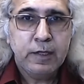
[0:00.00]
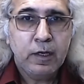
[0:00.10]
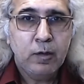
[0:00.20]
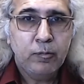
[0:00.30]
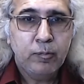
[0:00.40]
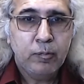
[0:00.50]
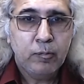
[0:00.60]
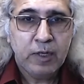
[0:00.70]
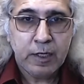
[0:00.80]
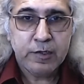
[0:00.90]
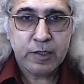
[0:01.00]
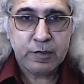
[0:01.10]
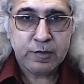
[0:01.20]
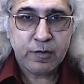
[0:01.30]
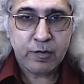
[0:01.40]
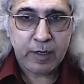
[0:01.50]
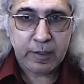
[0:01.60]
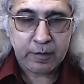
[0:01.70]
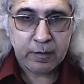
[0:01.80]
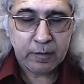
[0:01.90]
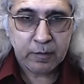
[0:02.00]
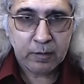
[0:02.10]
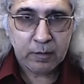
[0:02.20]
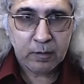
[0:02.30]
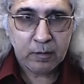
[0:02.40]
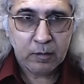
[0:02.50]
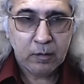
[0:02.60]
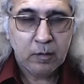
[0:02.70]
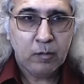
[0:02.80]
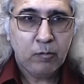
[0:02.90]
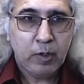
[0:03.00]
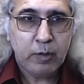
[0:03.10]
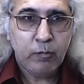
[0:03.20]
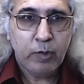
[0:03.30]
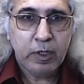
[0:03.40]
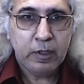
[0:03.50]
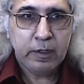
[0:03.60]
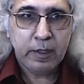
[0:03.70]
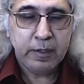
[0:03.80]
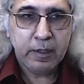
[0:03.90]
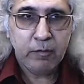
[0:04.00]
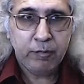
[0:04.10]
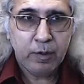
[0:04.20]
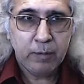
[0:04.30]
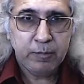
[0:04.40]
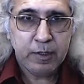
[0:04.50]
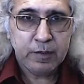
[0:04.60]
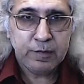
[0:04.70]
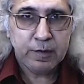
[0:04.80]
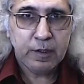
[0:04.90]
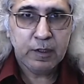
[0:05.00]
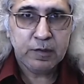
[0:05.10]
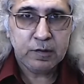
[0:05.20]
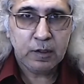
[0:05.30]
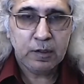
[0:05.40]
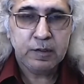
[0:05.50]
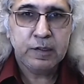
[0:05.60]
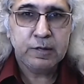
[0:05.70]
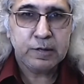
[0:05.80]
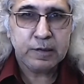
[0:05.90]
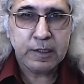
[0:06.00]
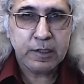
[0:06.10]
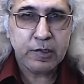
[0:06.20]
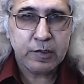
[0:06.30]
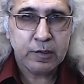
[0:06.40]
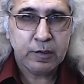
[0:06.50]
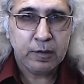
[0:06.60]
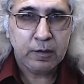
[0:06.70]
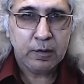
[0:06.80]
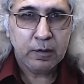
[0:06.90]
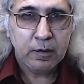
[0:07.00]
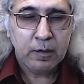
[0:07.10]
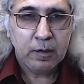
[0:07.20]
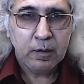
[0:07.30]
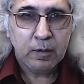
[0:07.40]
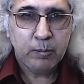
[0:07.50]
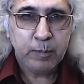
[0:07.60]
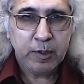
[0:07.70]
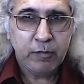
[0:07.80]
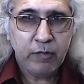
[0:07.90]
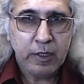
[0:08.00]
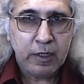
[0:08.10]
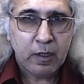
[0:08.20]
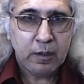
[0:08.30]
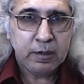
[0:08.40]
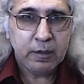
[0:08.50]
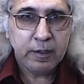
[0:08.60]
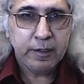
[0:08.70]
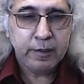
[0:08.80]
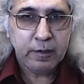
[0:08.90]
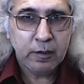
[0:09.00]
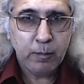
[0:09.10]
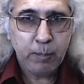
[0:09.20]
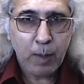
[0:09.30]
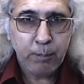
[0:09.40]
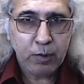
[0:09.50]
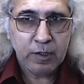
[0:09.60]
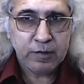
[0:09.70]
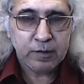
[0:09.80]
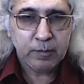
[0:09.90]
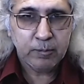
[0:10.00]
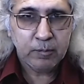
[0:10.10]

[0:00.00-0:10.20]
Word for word: of what I just read. What we are getting from this is a distinction between uncritical populism